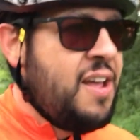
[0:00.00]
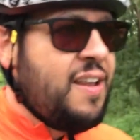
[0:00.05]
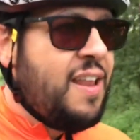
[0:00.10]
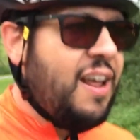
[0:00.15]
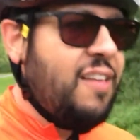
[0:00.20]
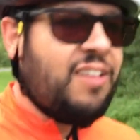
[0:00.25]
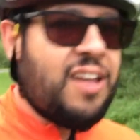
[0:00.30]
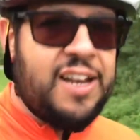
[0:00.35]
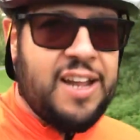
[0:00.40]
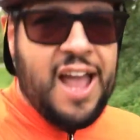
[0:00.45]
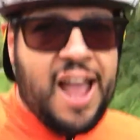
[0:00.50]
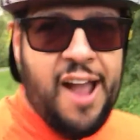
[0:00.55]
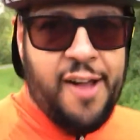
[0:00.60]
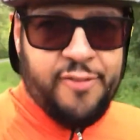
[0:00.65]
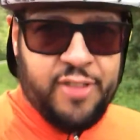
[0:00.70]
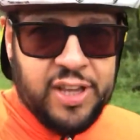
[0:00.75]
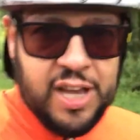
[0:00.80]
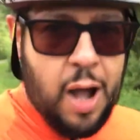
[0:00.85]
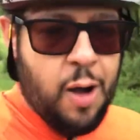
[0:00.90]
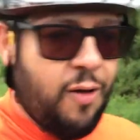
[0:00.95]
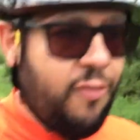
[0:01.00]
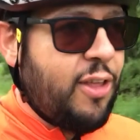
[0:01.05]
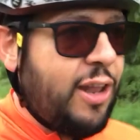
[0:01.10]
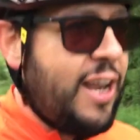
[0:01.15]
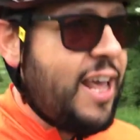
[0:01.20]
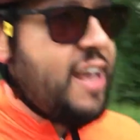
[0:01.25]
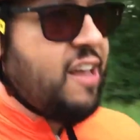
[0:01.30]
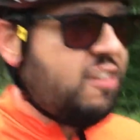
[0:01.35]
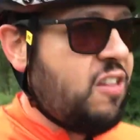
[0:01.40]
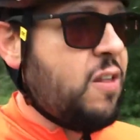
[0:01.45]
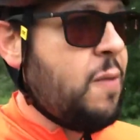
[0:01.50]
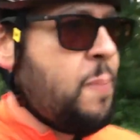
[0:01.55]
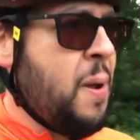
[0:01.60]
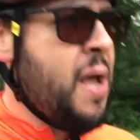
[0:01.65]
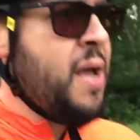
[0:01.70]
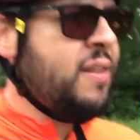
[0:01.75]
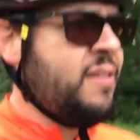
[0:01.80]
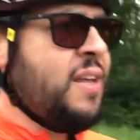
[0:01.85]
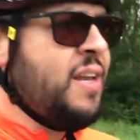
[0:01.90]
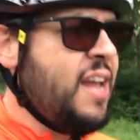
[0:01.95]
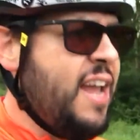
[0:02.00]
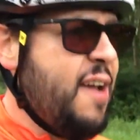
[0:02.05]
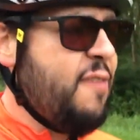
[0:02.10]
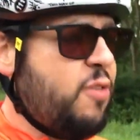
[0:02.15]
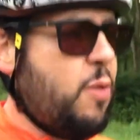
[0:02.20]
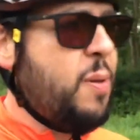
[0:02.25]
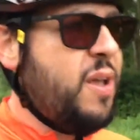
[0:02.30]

that's going to have to go on the list, but it's going to have